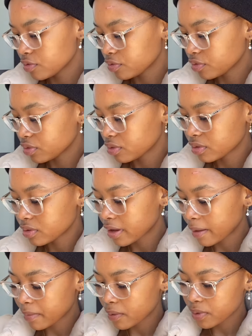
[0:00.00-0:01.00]
For
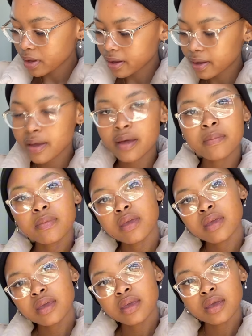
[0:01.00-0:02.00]

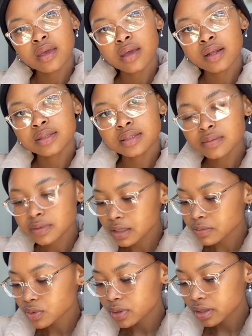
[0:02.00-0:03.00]
Americani, and
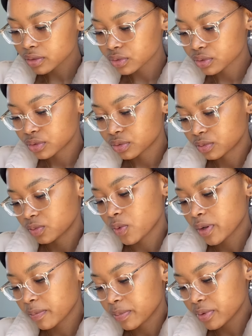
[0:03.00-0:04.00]
sometimes when I
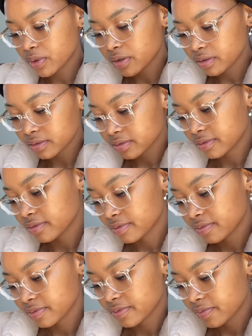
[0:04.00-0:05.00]
want to put on
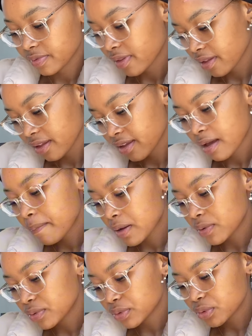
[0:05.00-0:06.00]
my
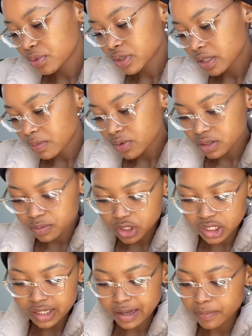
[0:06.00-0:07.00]
lontos,
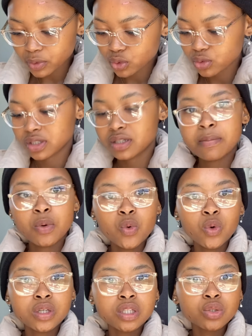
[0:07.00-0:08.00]
especially some
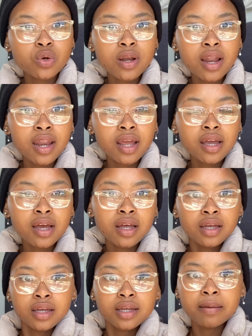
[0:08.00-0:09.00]
like a
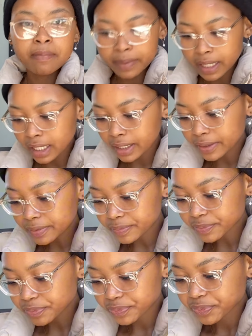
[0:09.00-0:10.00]
campaign
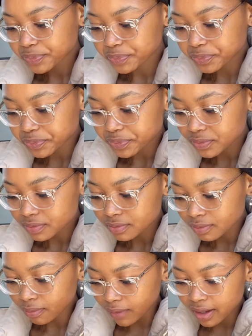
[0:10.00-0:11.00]

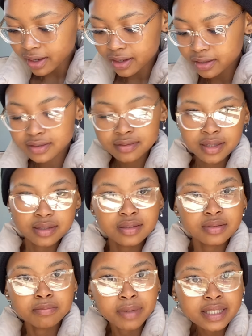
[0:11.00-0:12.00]
and they
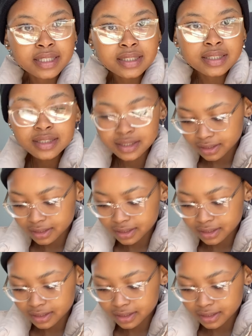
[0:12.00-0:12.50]
need money,